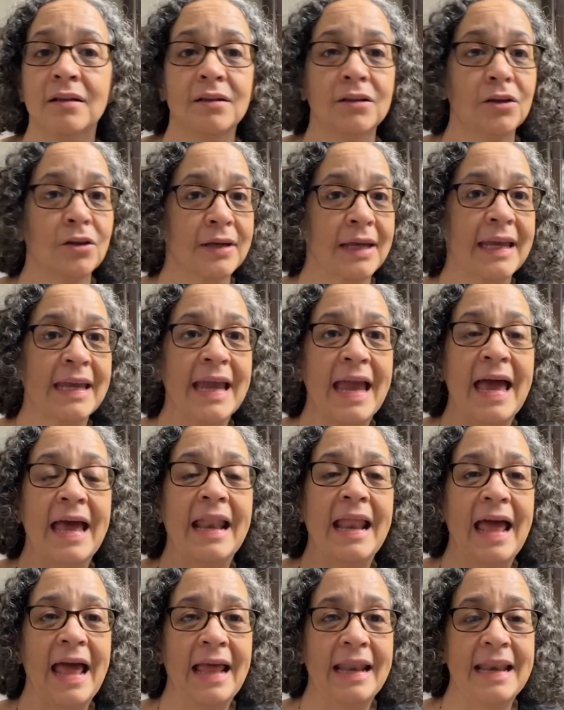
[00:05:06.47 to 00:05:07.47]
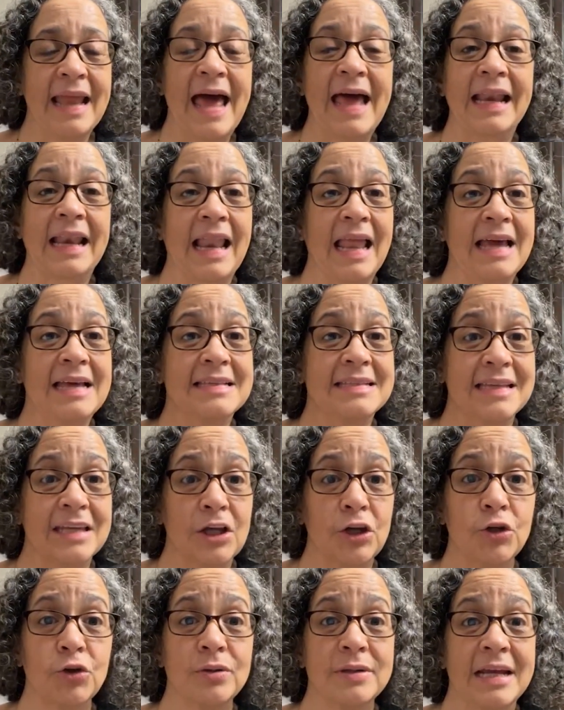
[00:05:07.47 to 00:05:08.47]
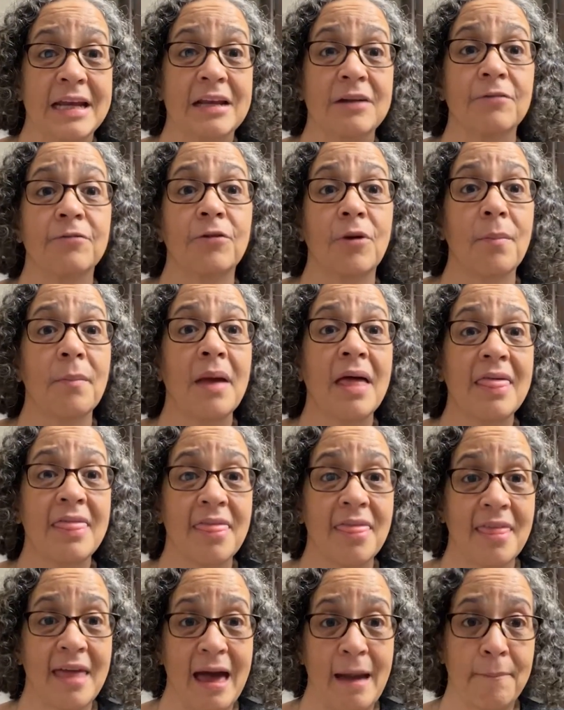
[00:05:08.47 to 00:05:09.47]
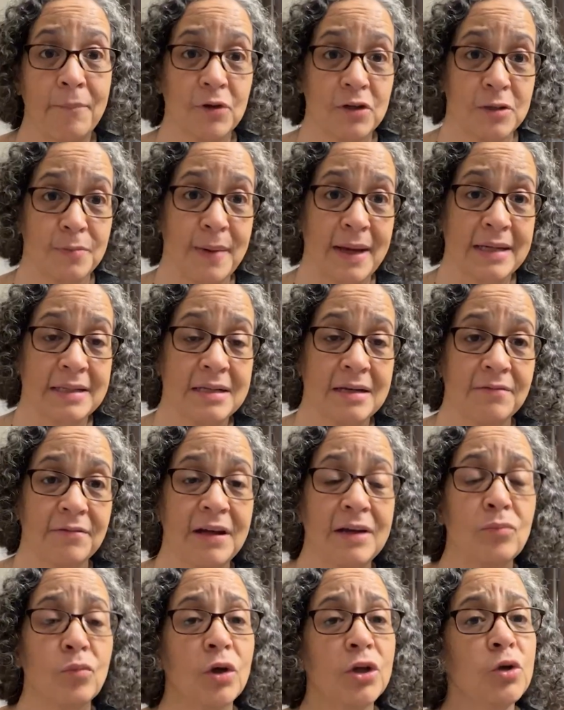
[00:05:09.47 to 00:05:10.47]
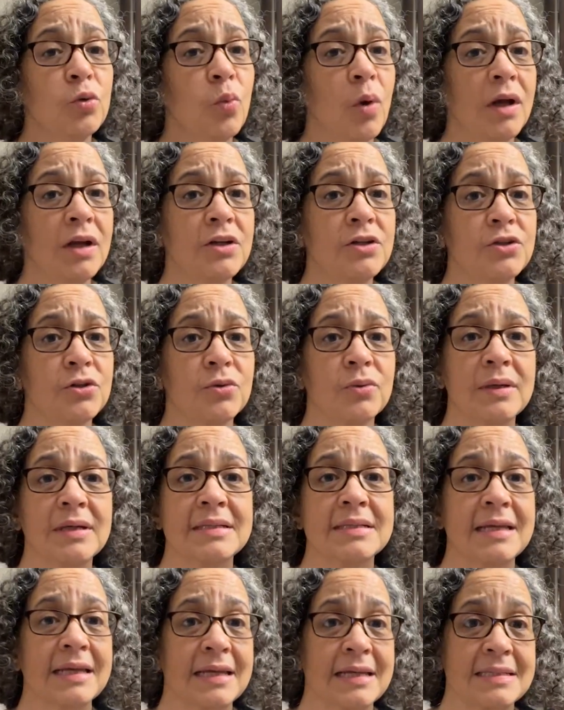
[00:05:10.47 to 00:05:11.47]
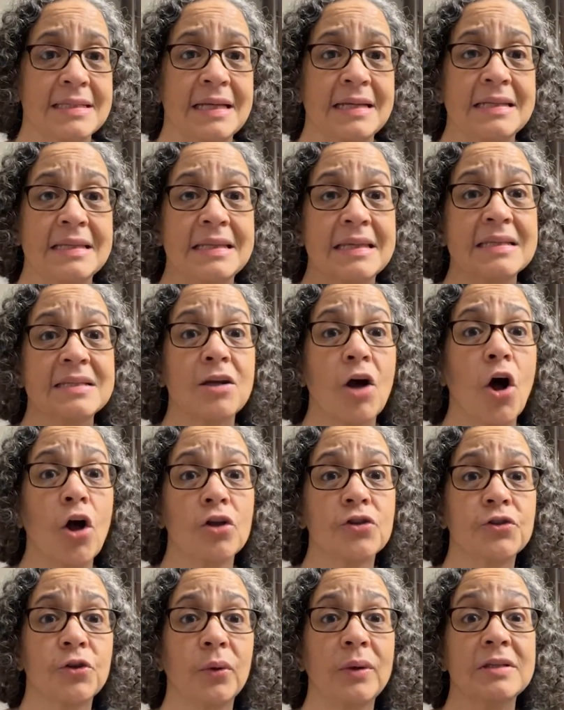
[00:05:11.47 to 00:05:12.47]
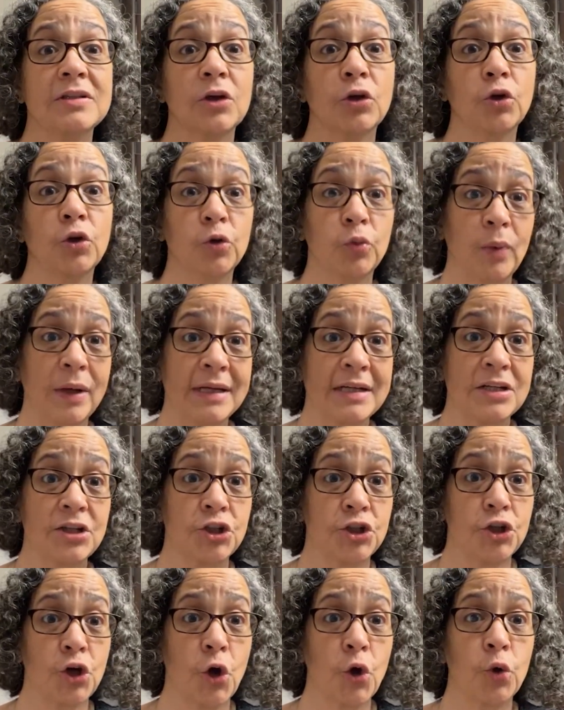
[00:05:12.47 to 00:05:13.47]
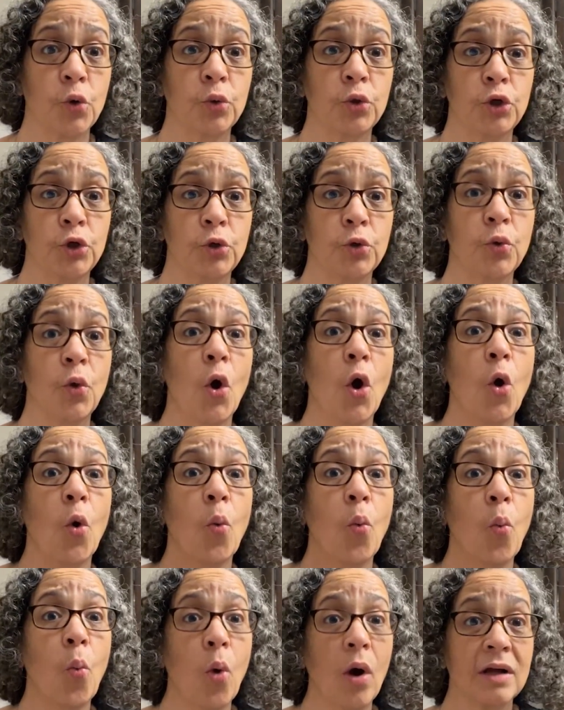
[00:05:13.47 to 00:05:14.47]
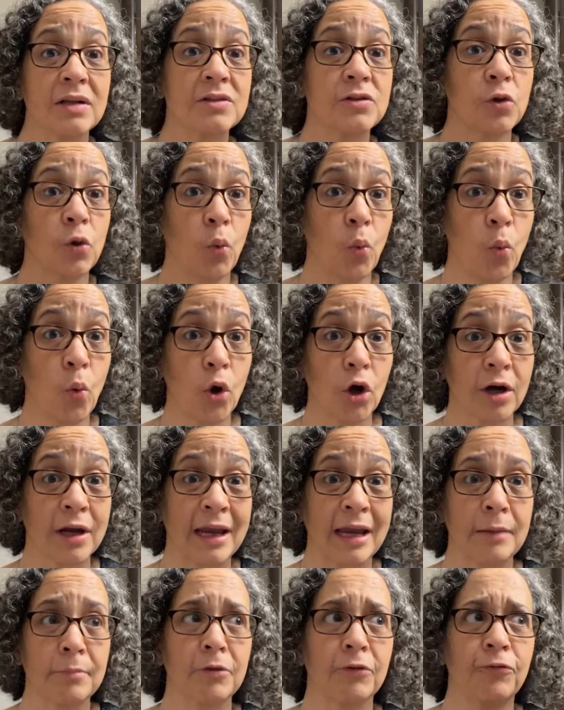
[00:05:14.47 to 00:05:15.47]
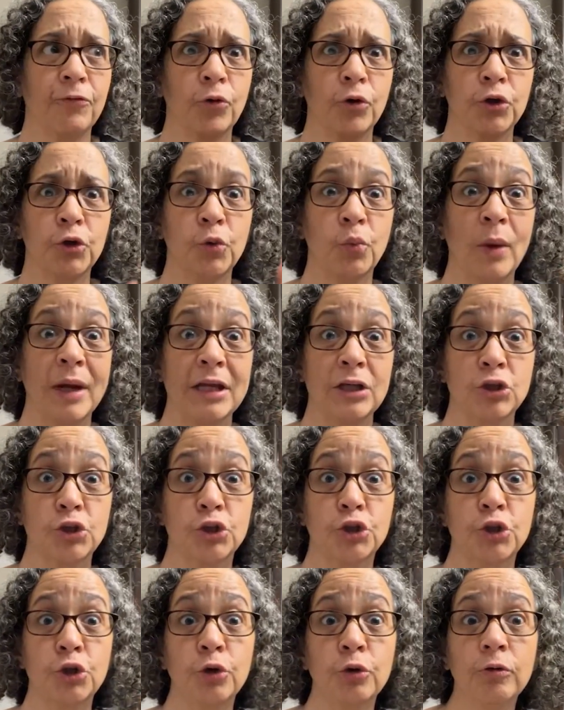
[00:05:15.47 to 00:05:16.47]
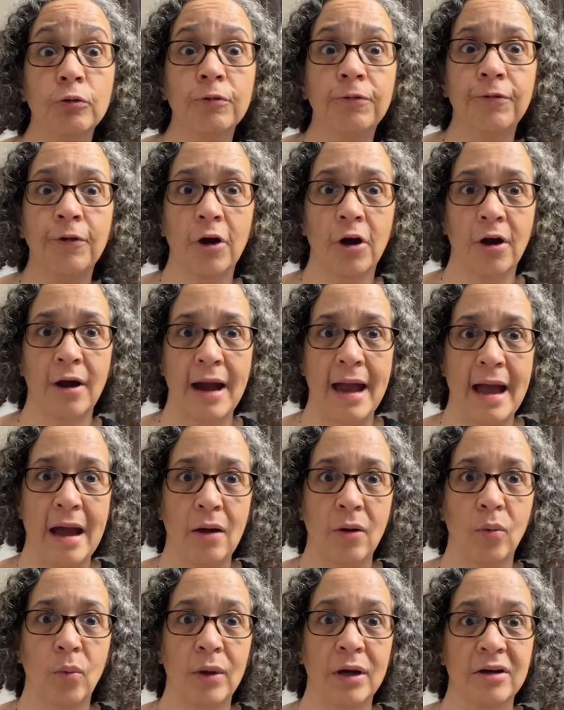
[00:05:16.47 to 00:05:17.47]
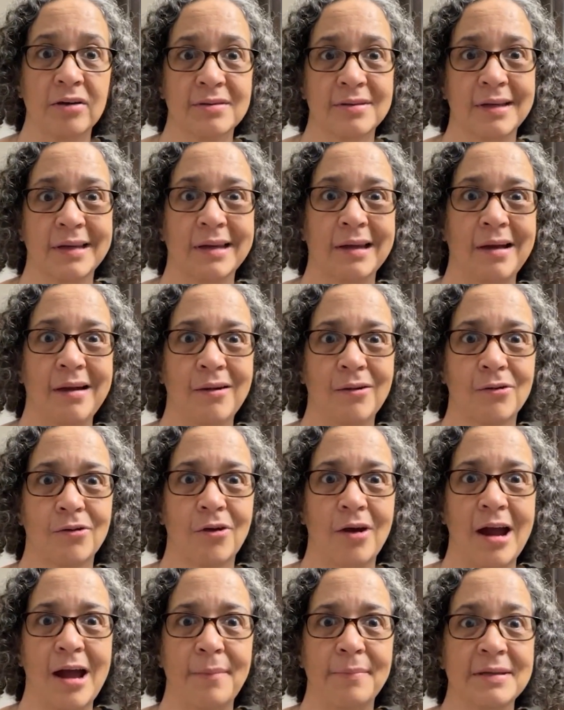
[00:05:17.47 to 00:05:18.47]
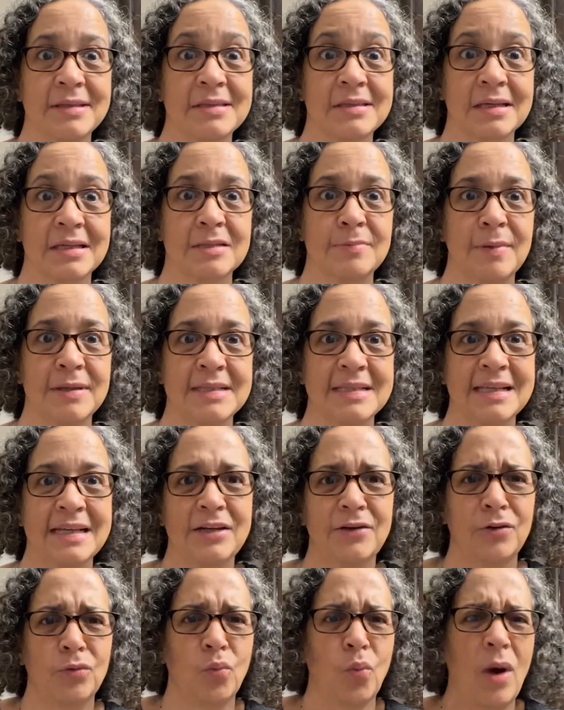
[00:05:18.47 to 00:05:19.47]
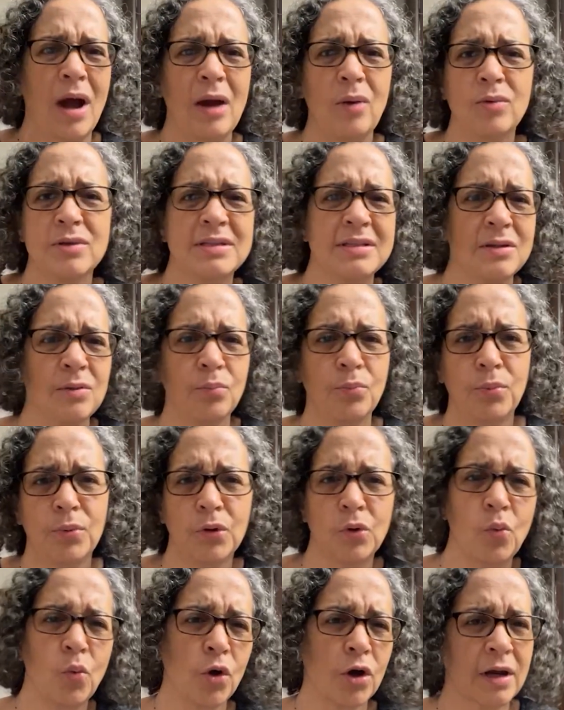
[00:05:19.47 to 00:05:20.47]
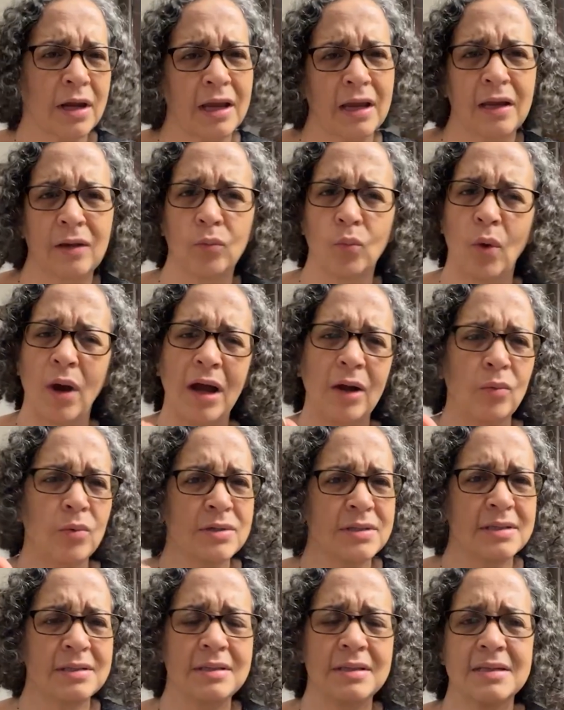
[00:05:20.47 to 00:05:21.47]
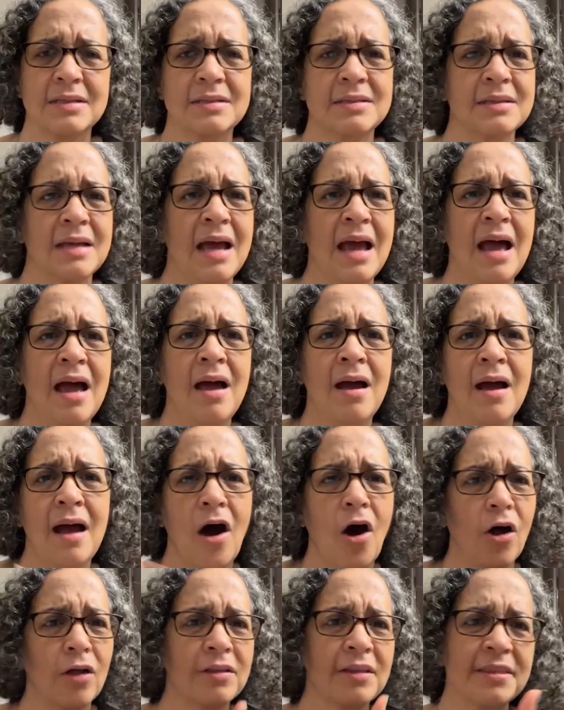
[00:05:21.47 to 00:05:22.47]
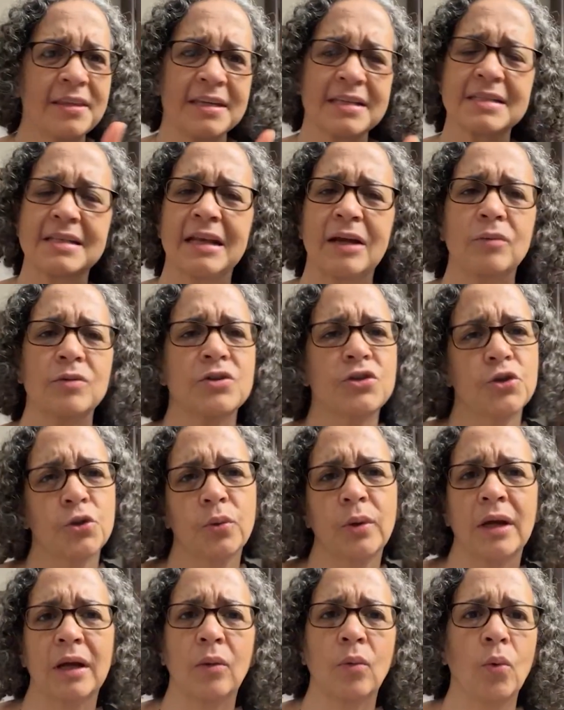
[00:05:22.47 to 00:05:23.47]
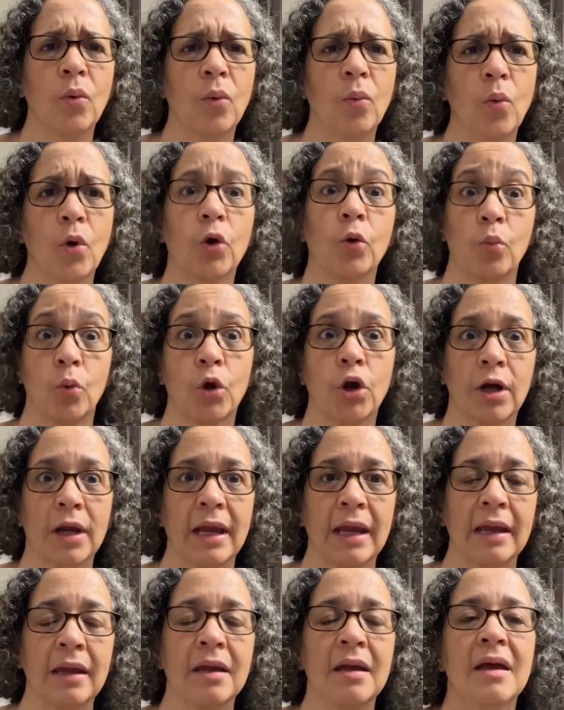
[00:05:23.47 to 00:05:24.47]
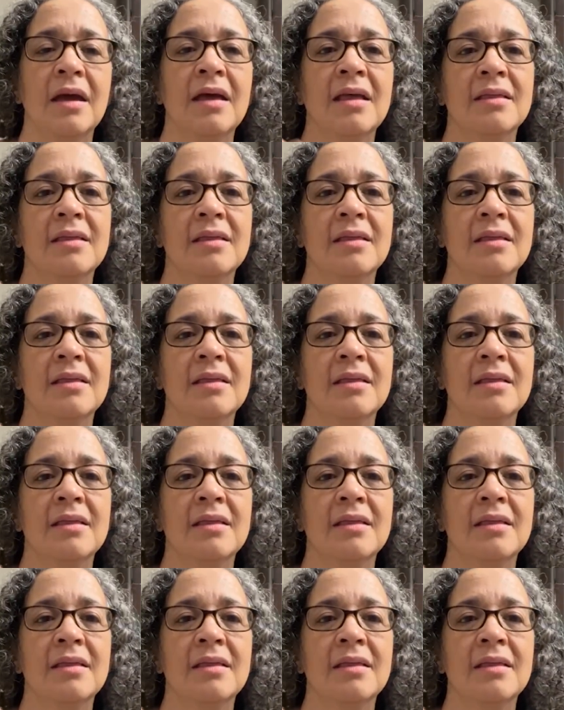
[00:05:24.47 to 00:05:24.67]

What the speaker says: looking at and analyzing your data from that perspective. And what you want to do is, like I said, this also is a good way to show you what's working before you wait too far out where it's like, oh crap, it's 6 months later and why wasn't the book working and why wasn't this, all the things that I was doing weren't working.